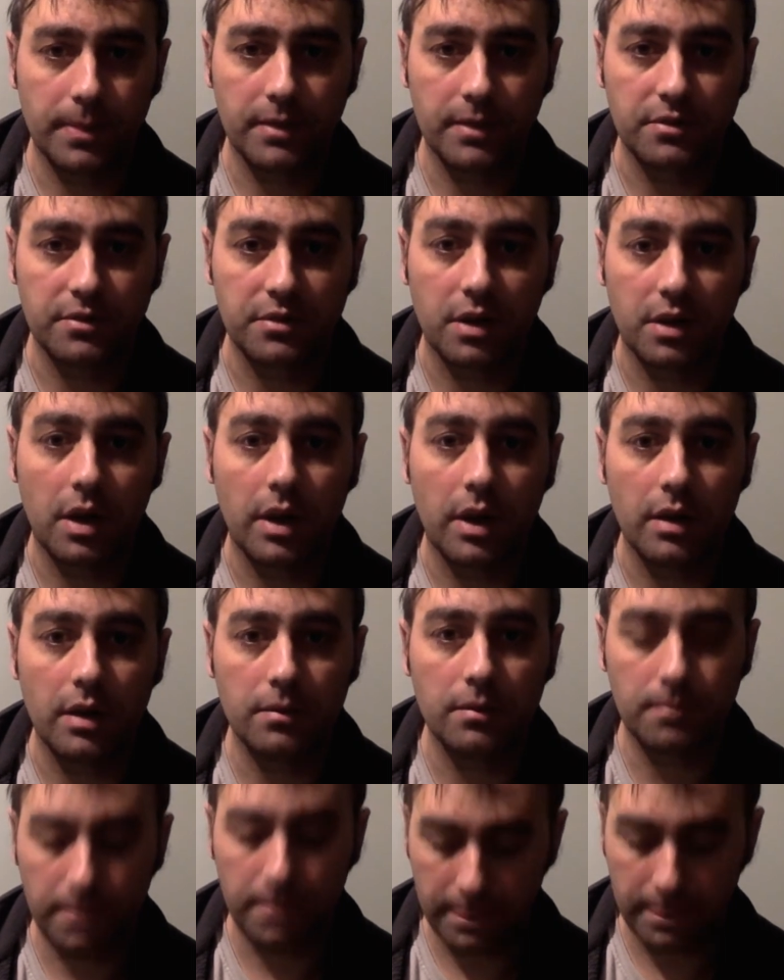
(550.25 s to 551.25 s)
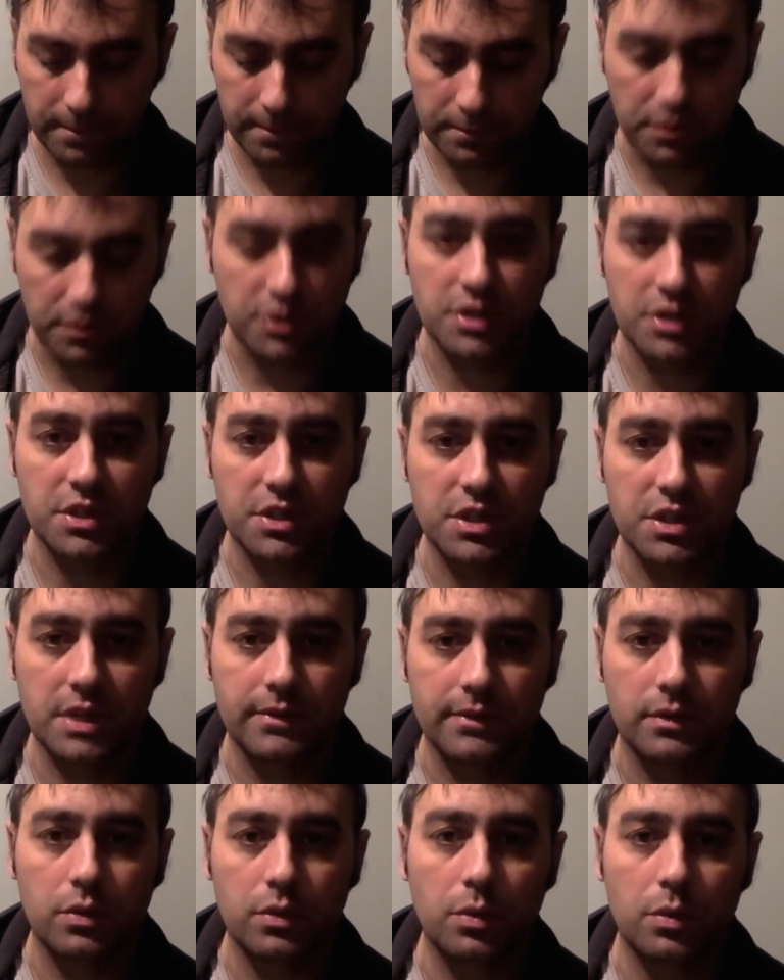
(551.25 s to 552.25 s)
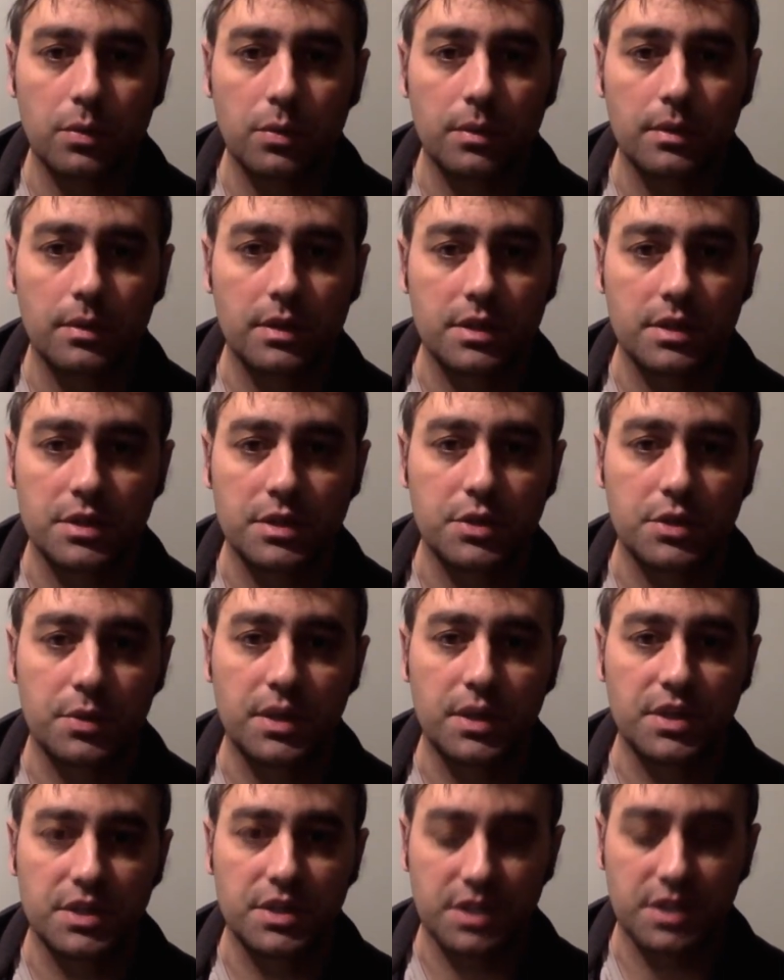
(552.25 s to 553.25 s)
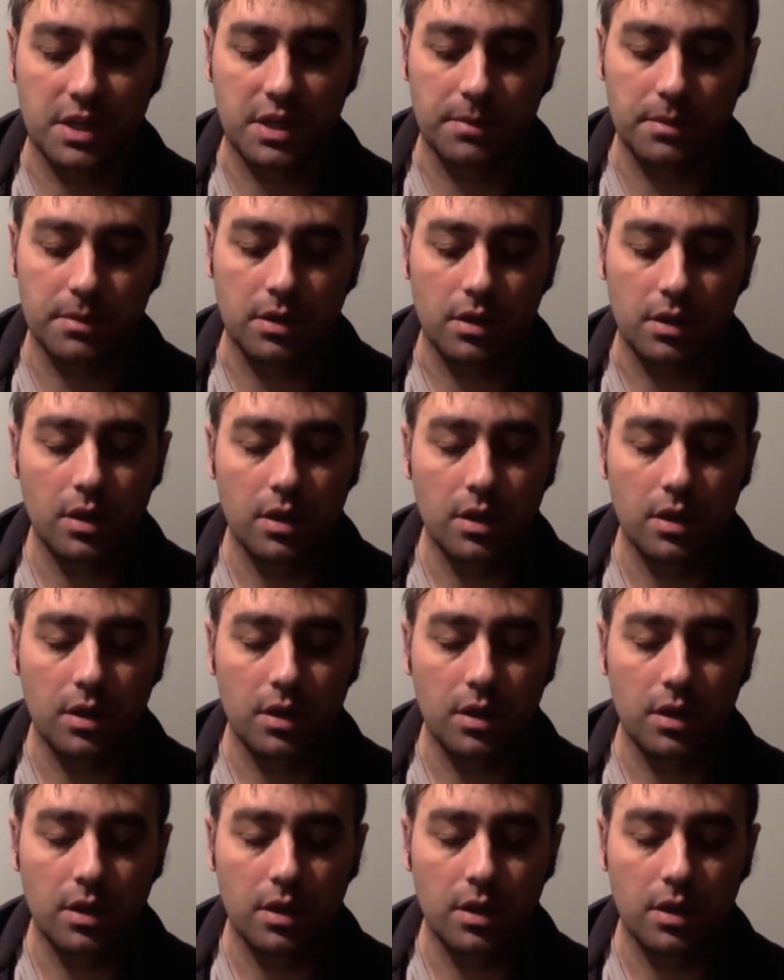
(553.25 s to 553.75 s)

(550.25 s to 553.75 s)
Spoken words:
dry, because you just never know what the situation is gonna be.